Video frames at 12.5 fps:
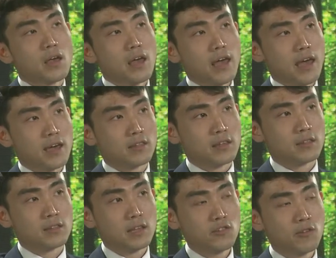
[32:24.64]
And in the
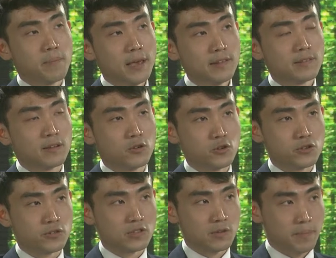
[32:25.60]
nature-based
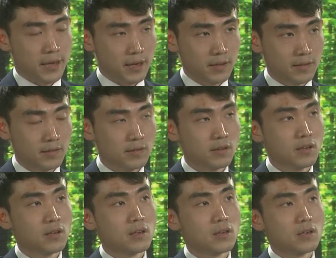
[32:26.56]
solution space,
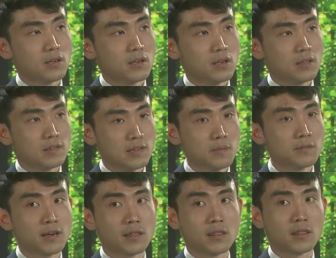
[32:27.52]
it seems
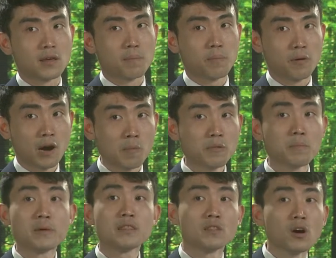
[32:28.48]
like the problem
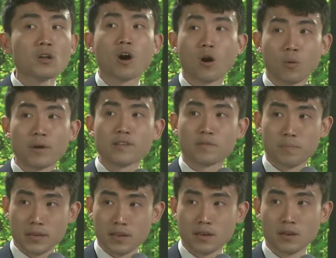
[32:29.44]
may not always
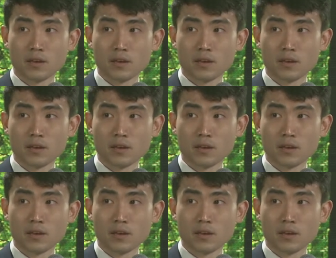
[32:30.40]
be